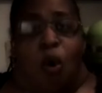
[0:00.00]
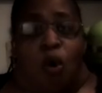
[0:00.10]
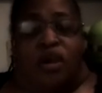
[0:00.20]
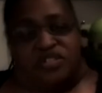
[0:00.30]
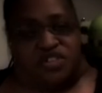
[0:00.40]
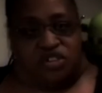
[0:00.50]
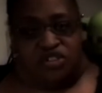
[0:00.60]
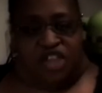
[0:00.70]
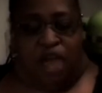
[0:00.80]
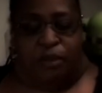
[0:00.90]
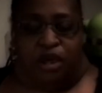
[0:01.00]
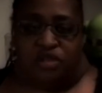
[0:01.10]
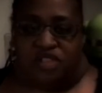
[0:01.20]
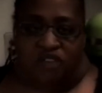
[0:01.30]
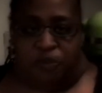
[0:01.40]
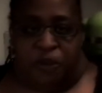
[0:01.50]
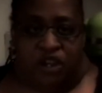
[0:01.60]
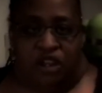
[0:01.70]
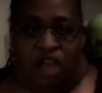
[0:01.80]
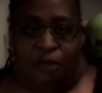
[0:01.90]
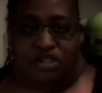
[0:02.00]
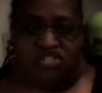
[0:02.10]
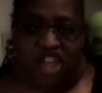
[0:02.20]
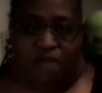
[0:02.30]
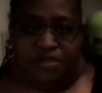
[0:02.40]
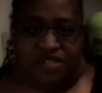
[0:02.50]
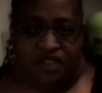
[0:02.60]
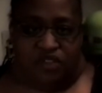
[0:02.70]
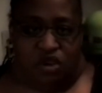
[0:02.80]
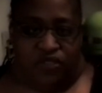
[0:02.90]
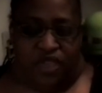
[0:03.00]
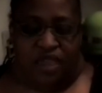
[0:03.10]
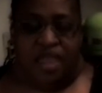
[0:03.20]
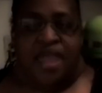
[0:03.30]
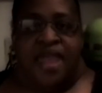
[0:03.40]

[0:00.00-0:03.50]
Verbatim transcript: or until your timer goes off depending on how much time is left on there.